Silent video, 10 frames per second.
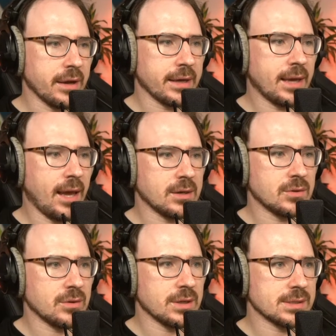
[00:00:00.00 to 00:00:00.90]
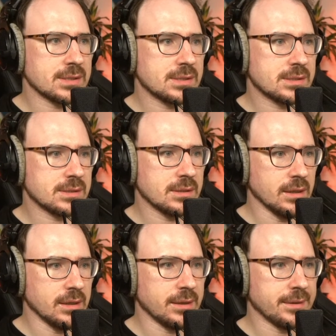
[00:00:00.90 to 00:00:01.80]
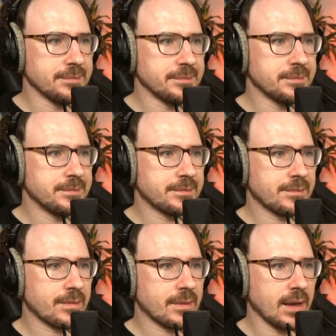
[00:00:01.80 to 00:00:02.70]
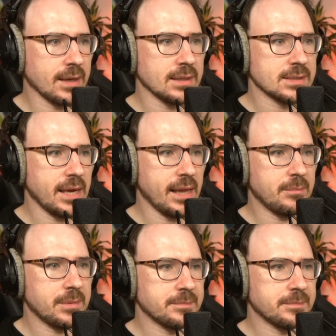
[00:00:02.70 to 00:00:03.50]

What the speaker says: can't do this. I need help."